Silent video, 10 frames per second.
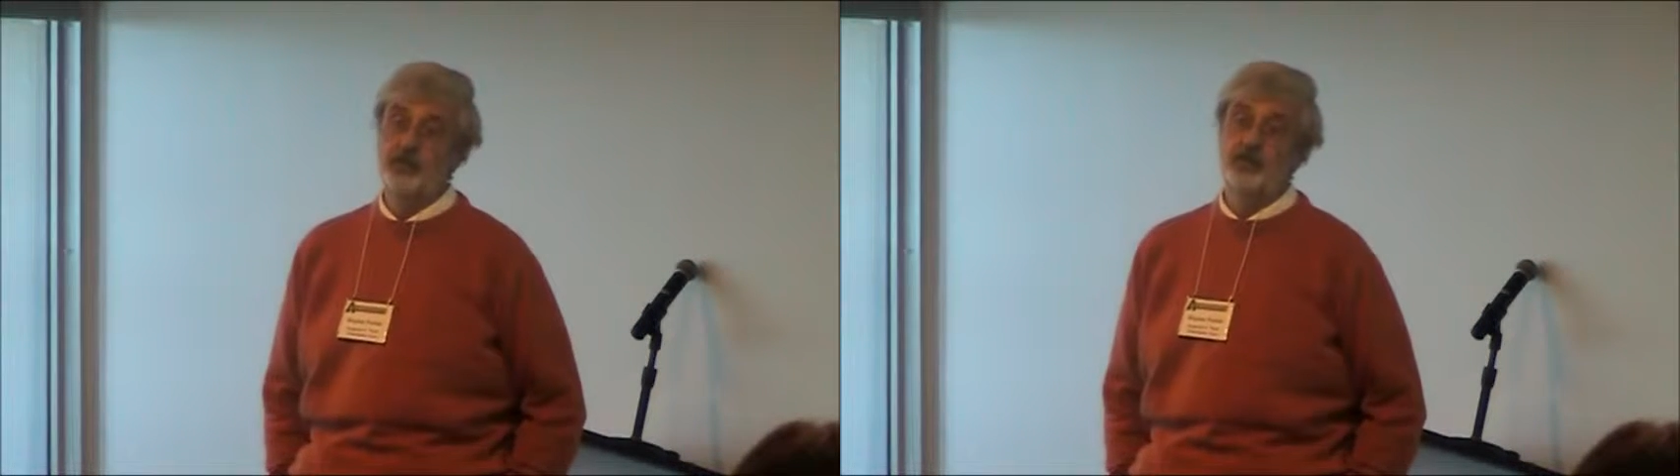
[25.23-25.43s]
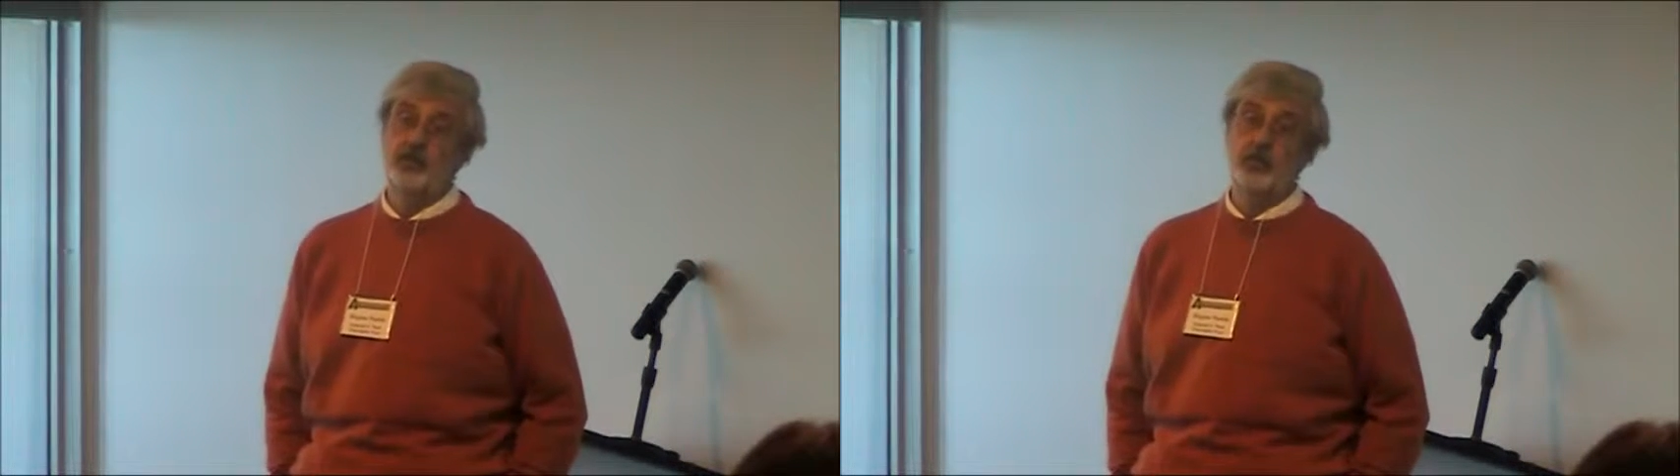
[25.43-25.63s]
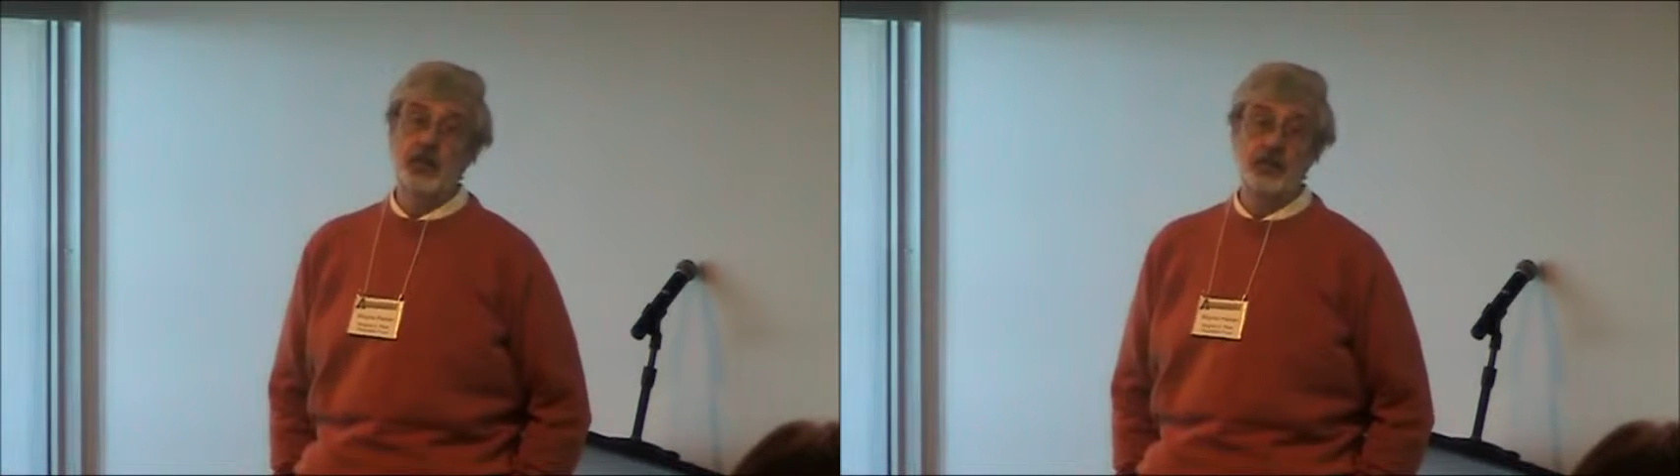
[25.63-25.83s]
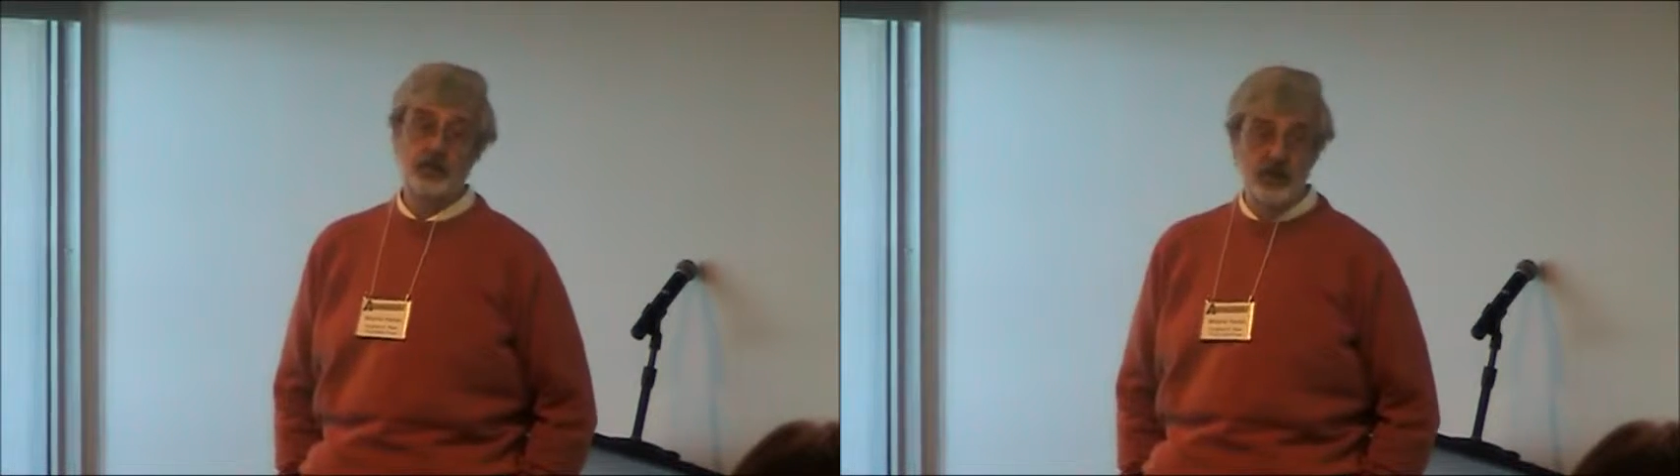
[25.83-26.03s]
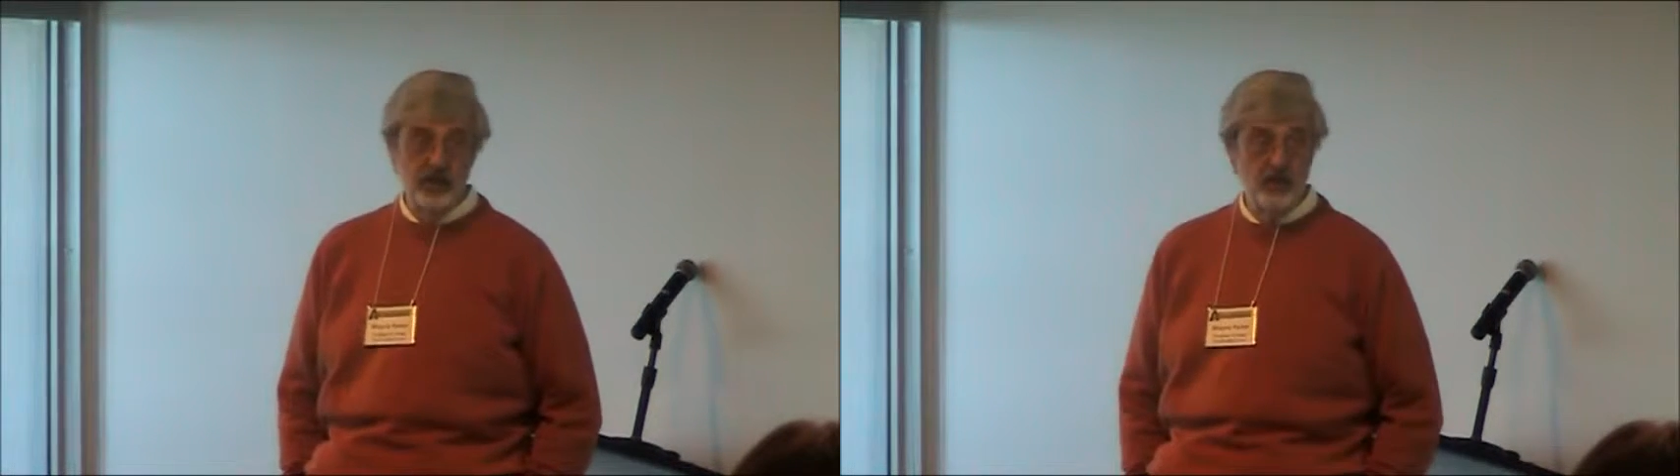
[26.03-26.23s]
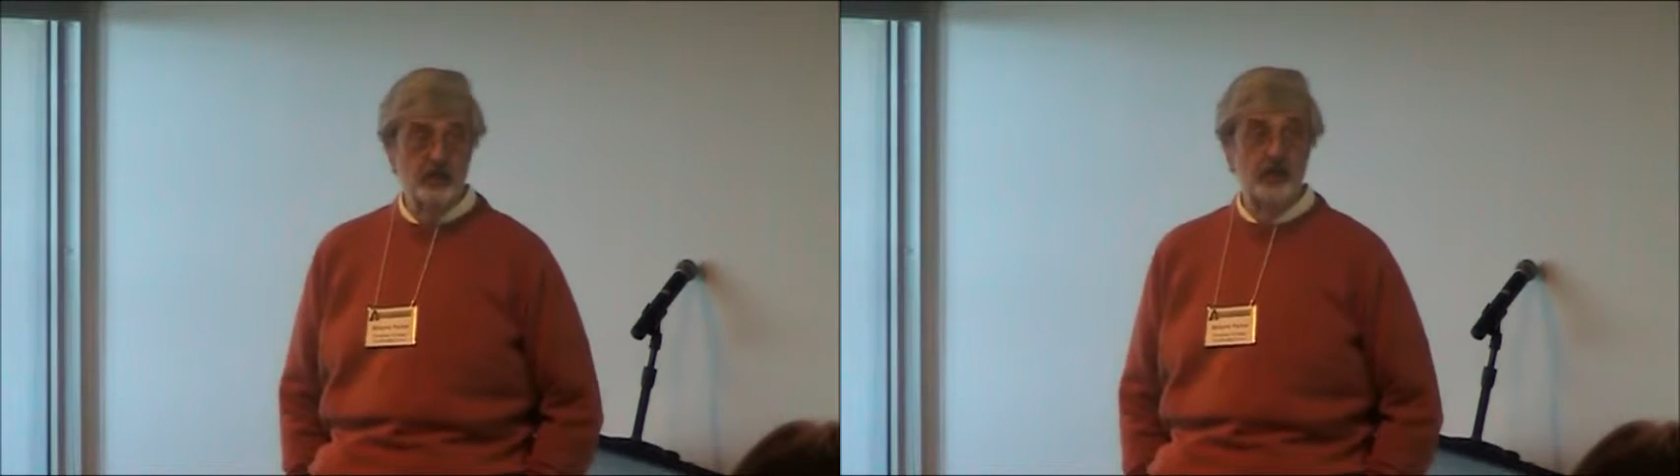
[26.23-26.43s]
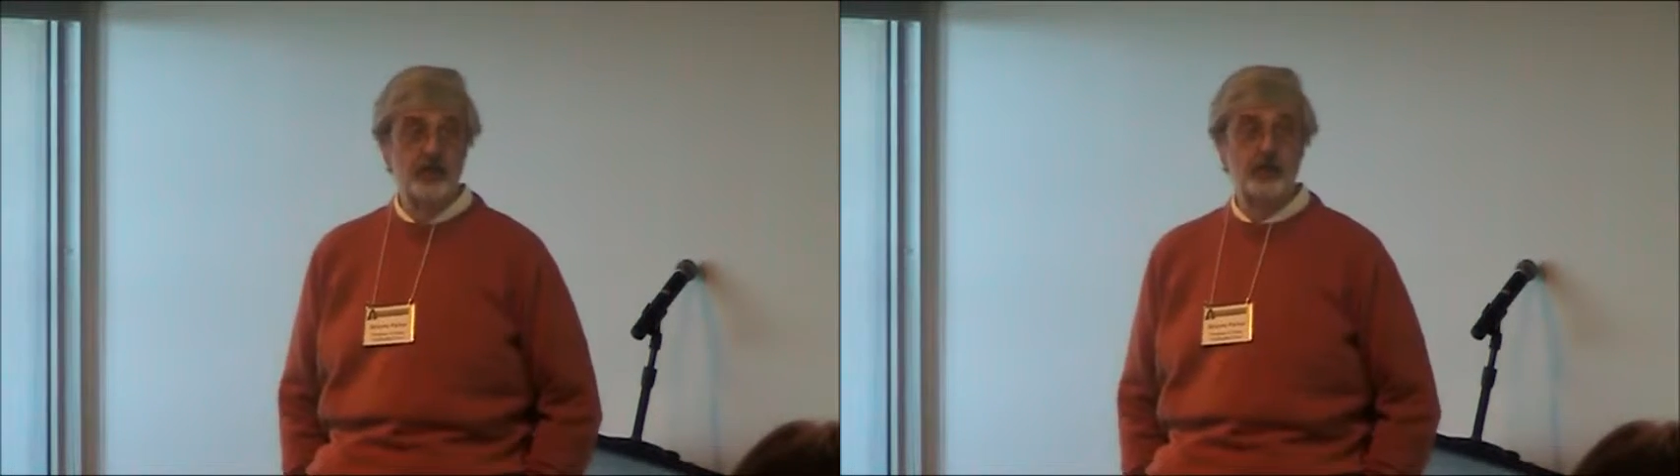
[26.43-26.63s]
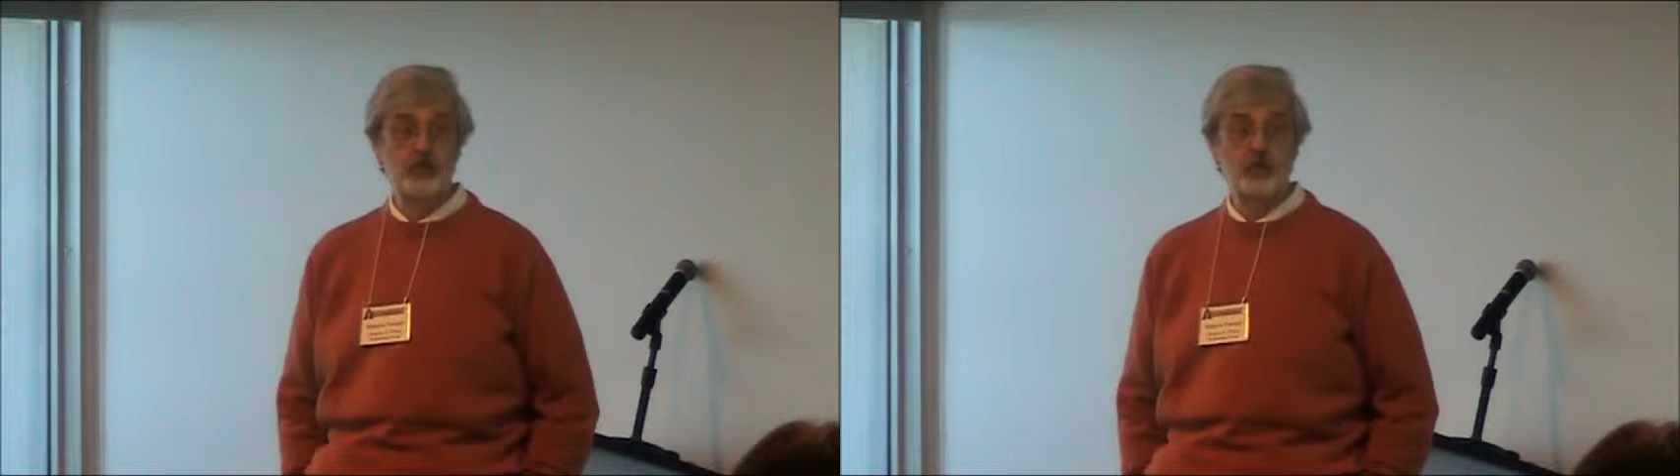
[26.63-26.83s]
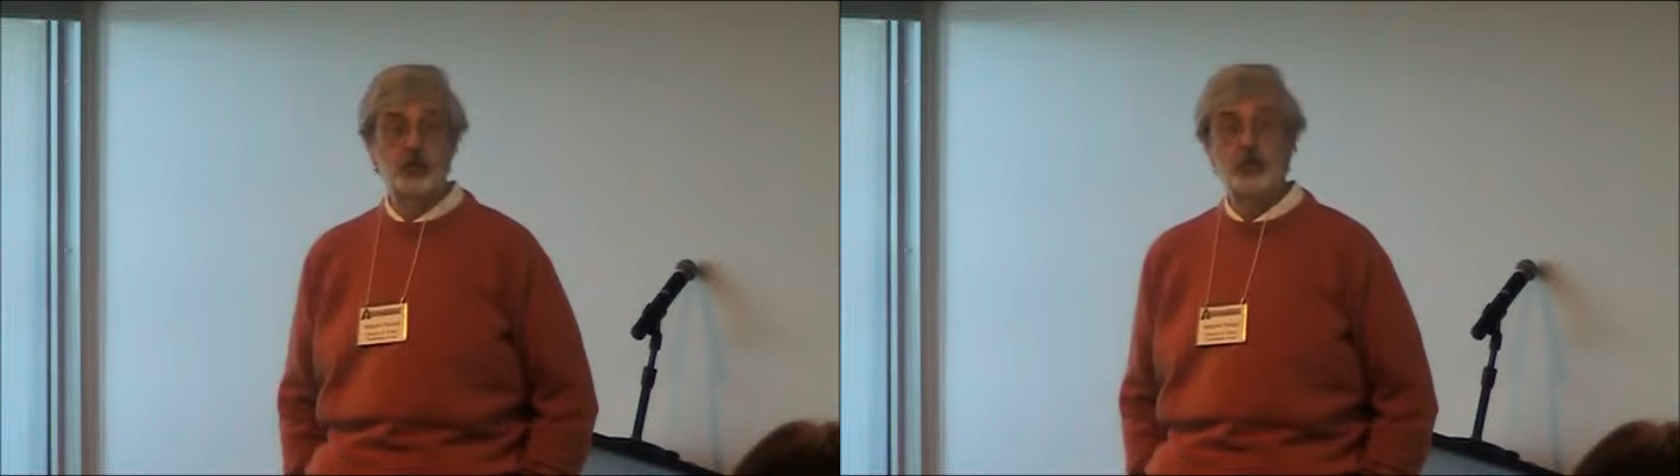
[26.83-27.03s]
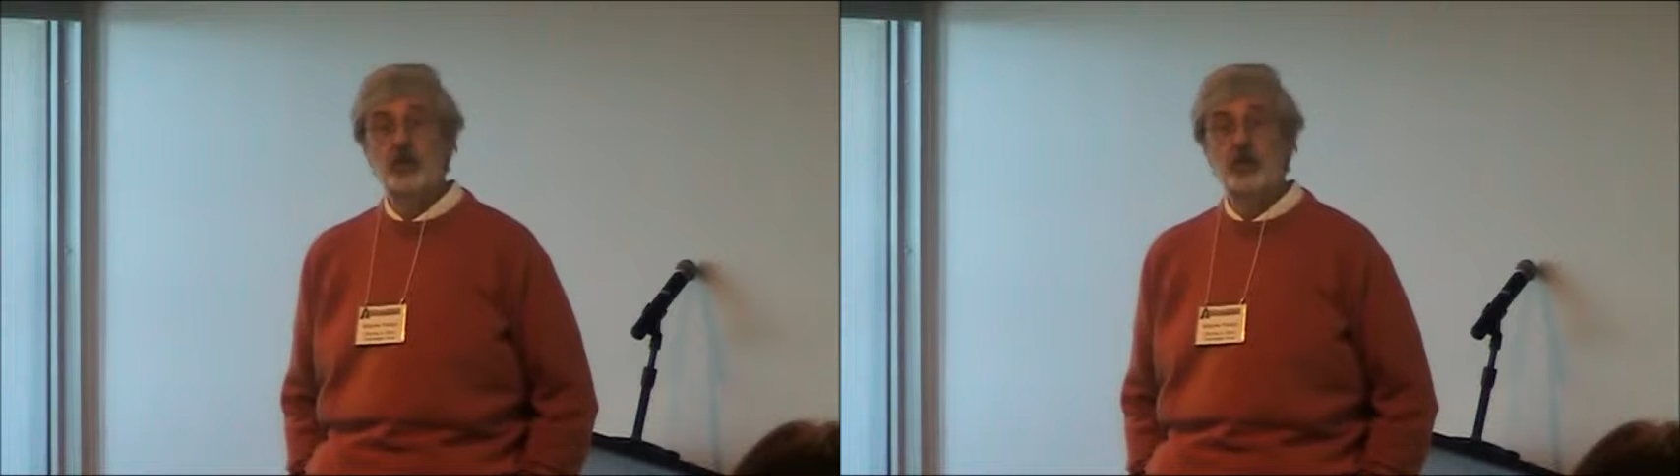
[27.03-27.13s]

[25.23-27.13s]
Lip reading: There are people in the affinity group